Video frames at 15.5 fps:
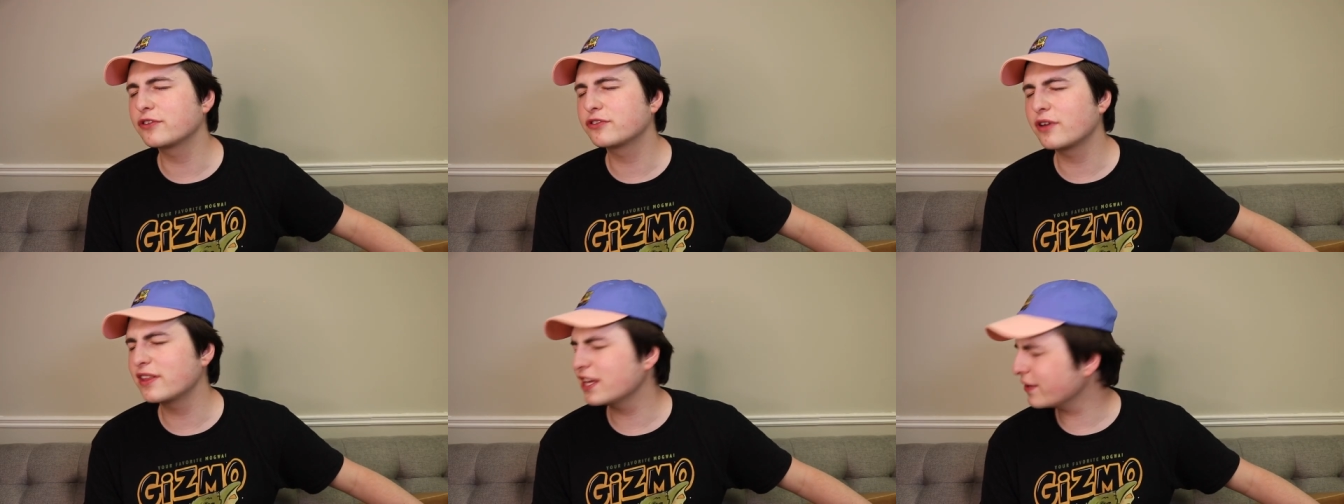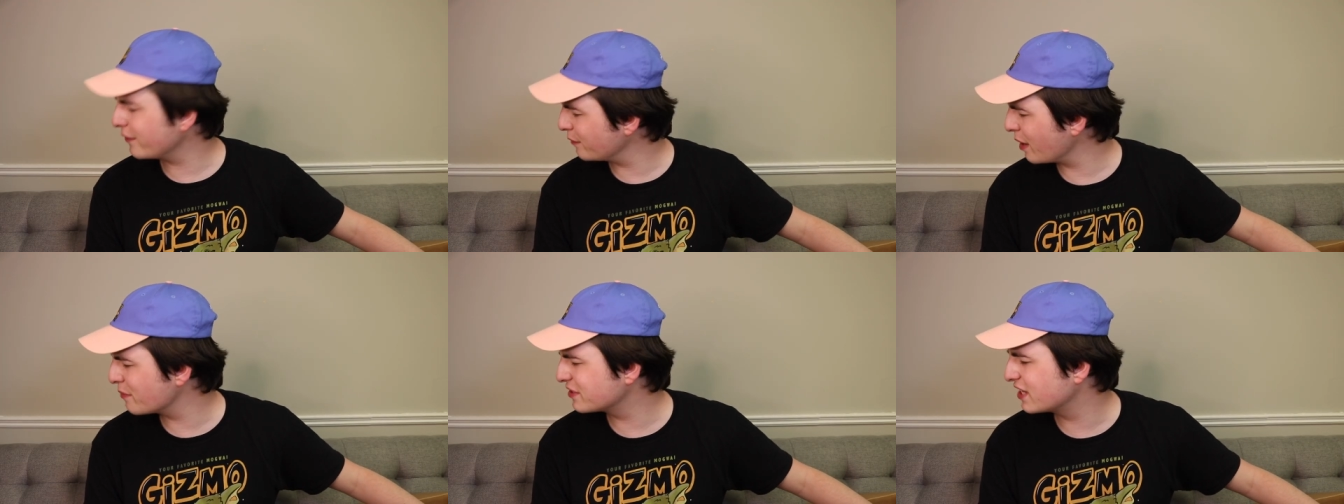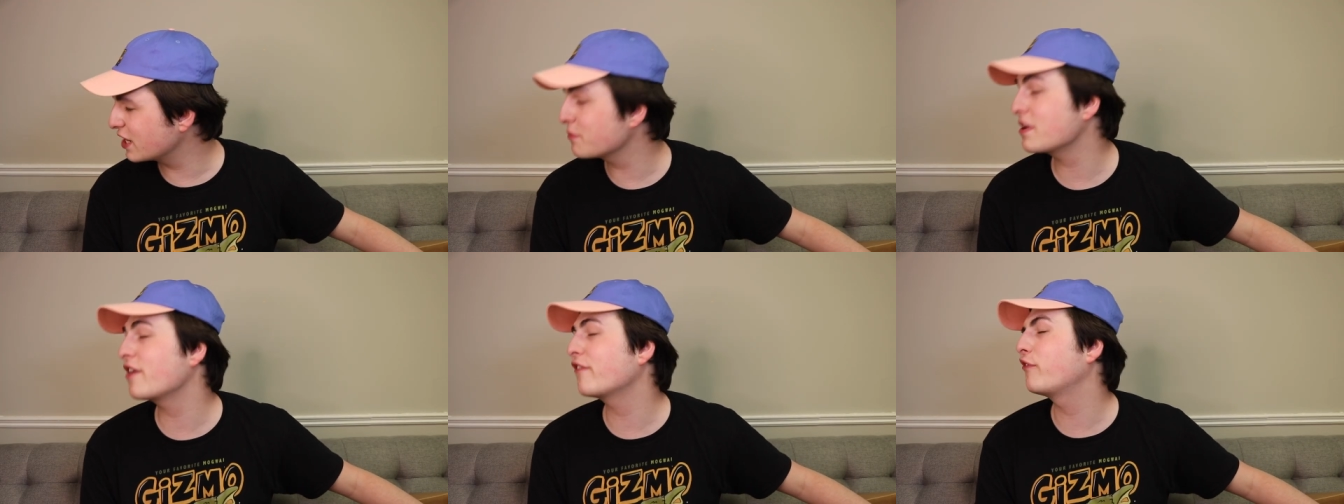So I think if I'm not
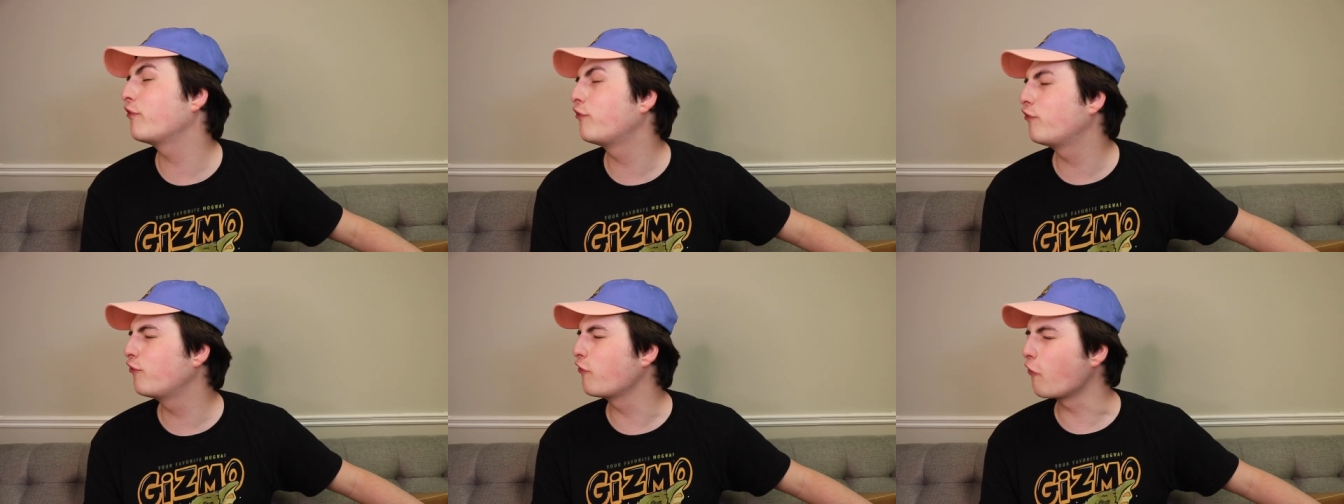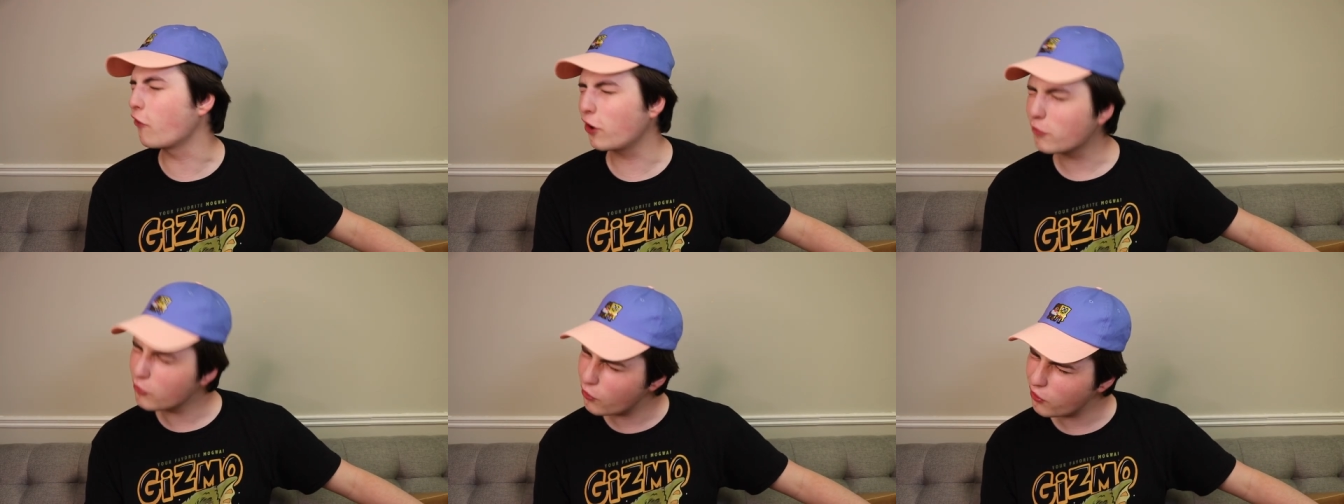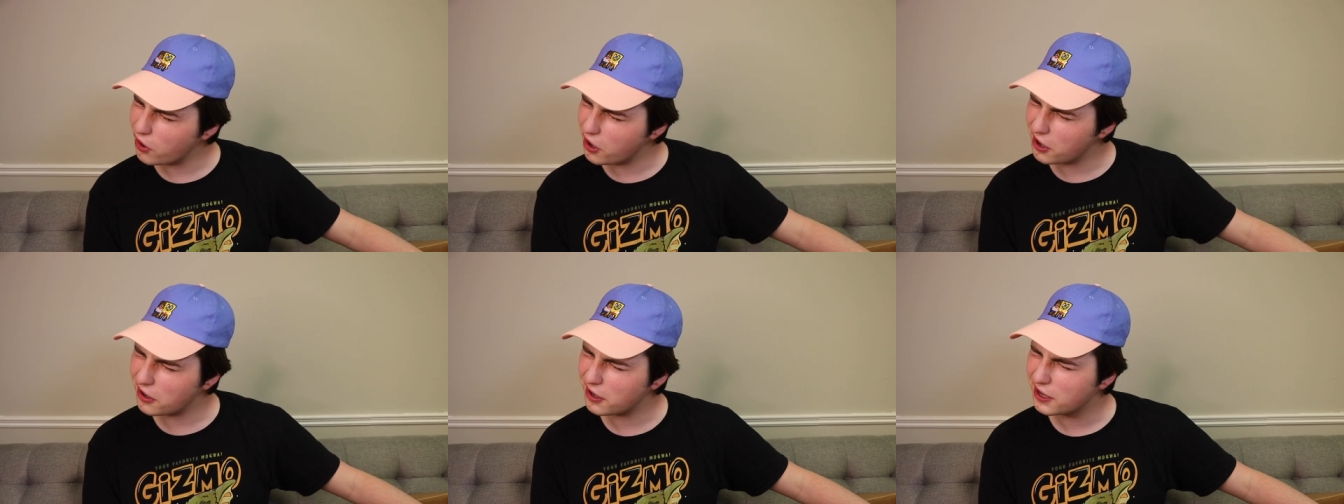mistaken, we have 4
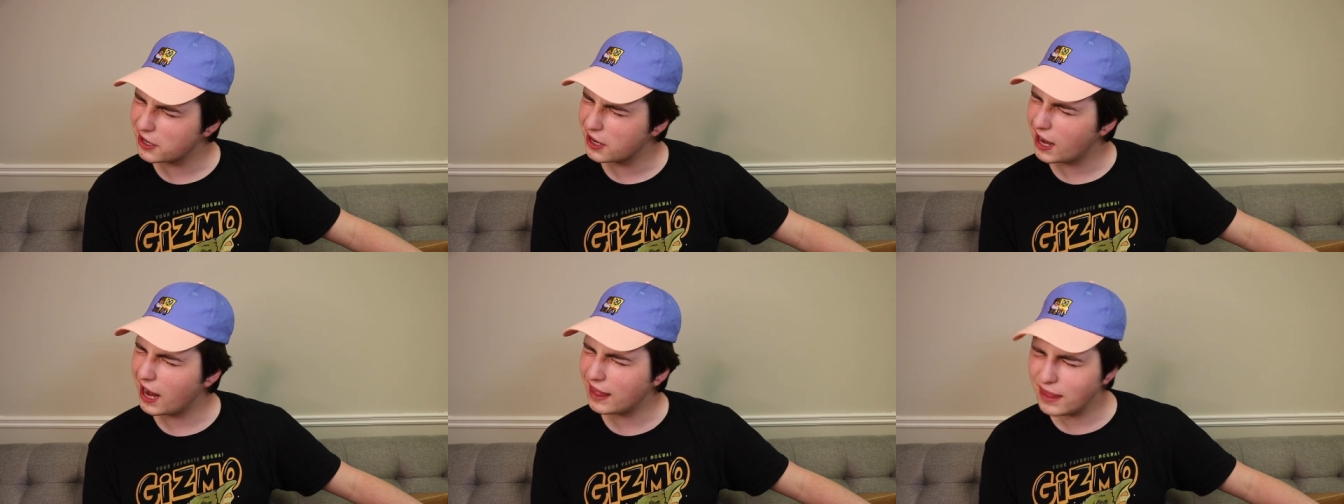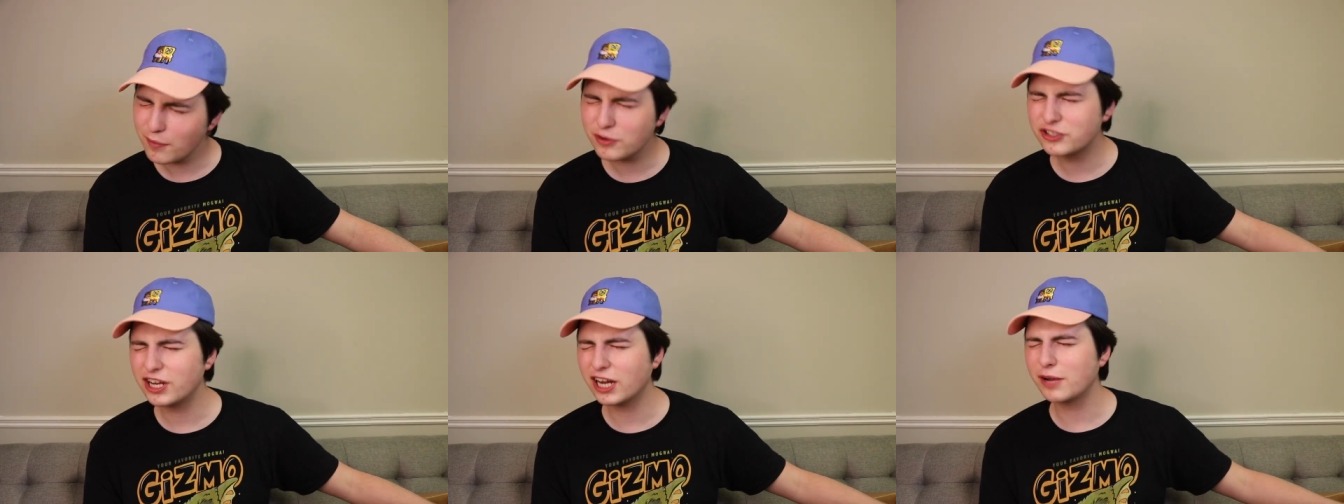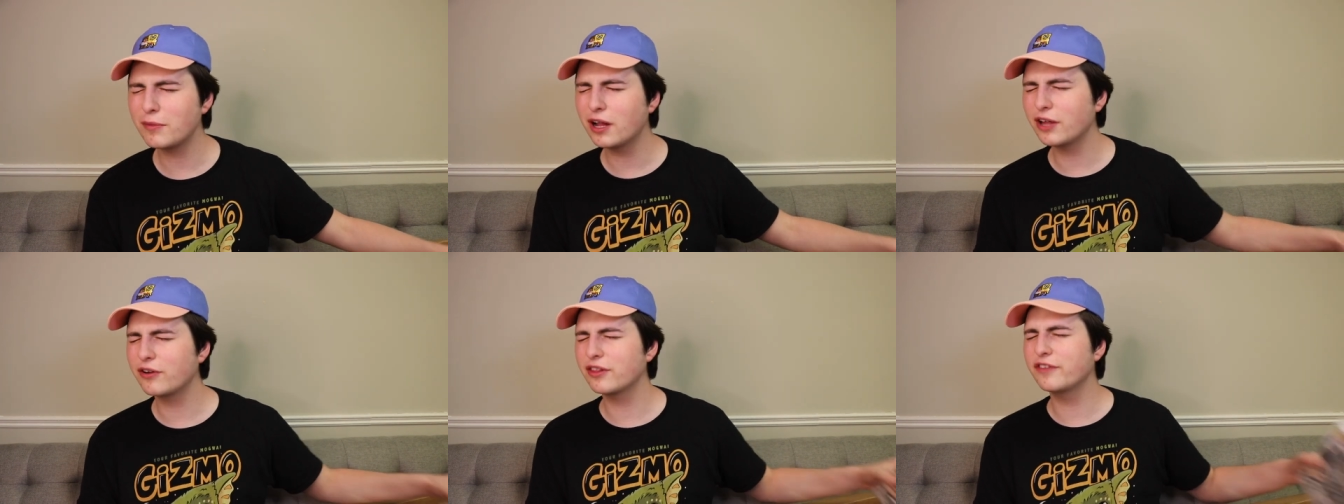more, and then we'll check them
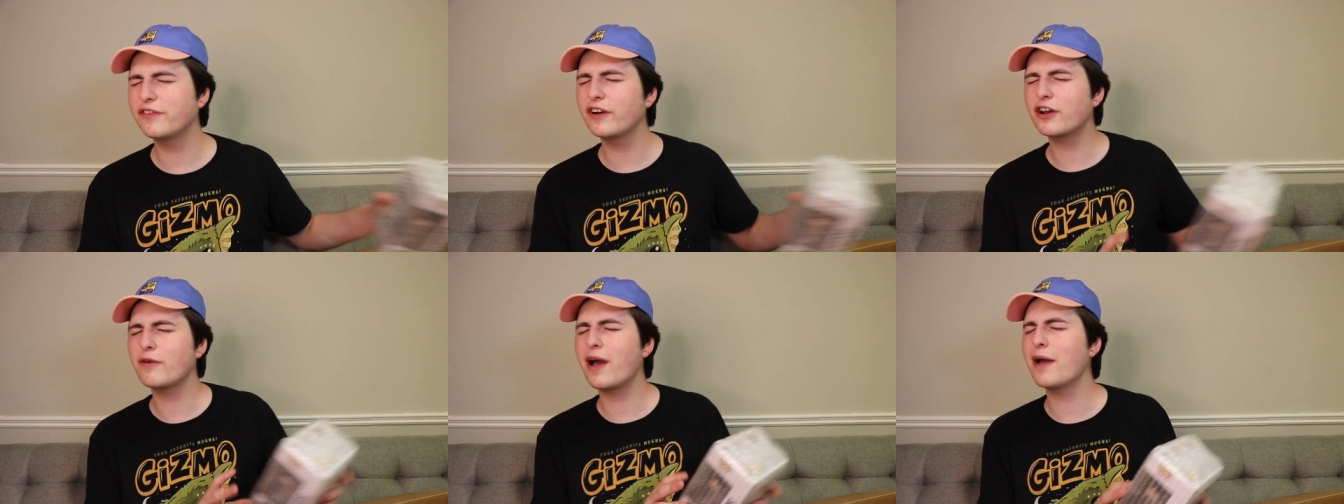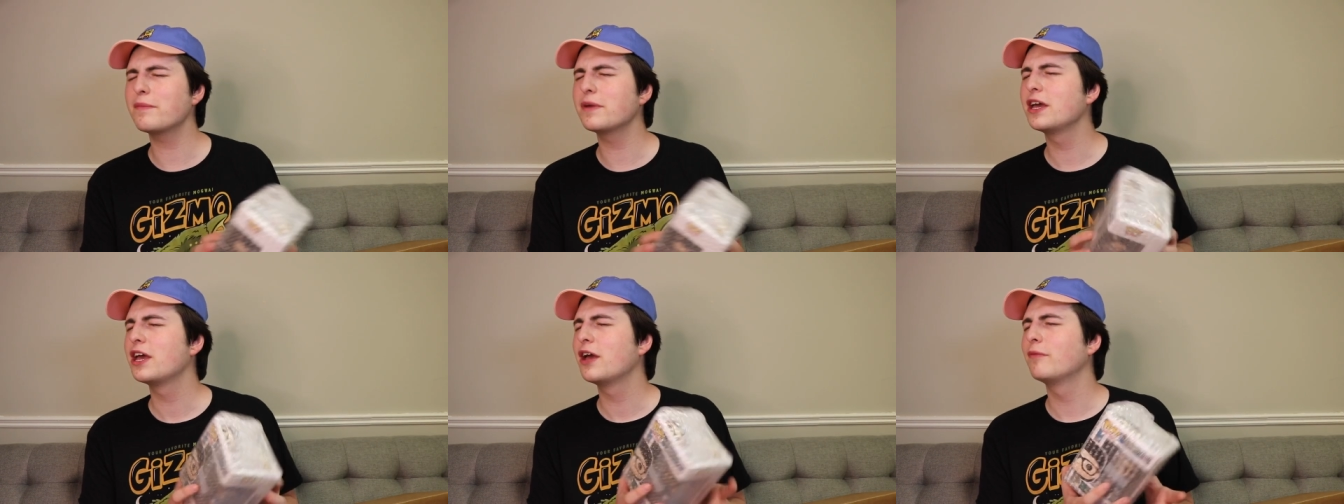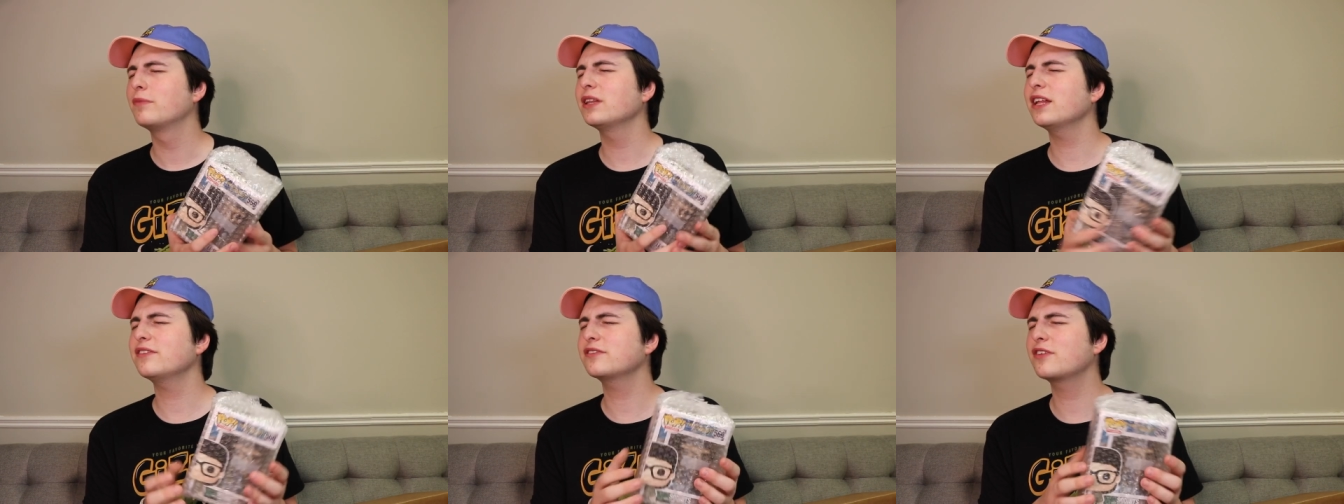all out on the Funko app.
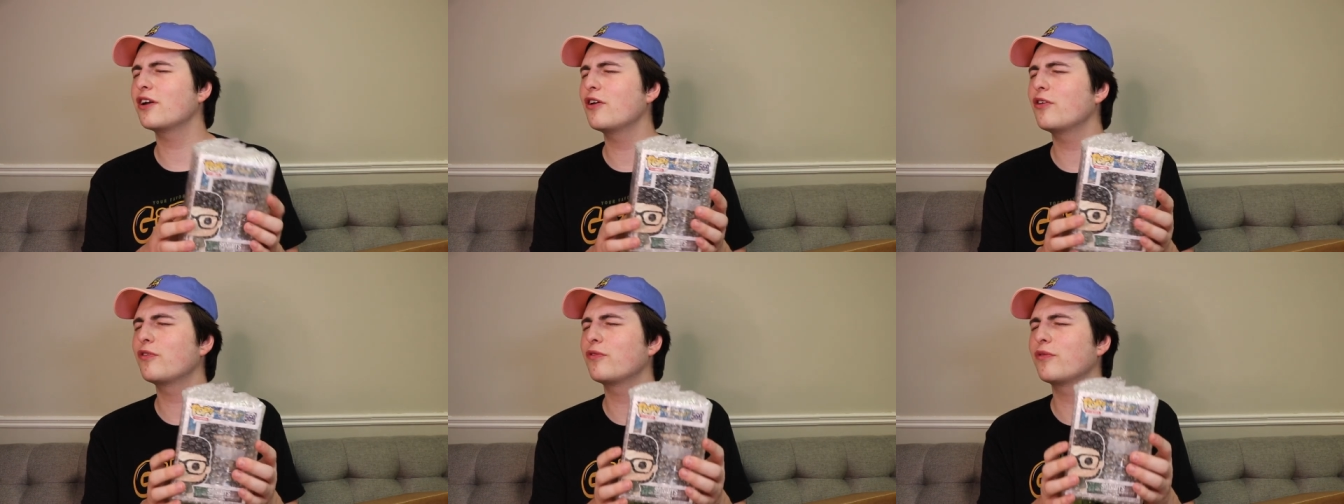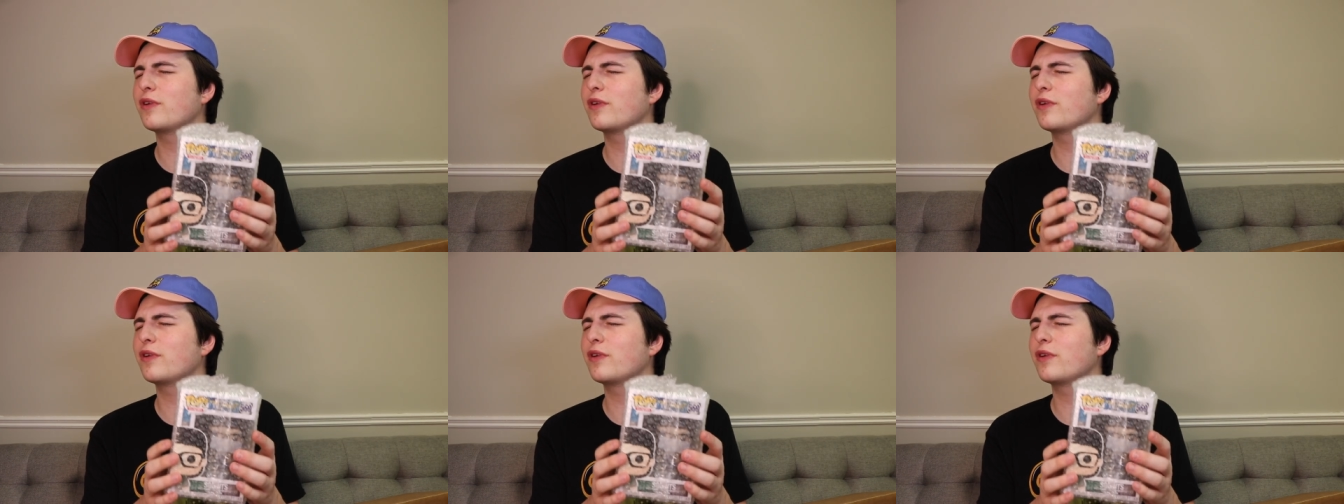Let's go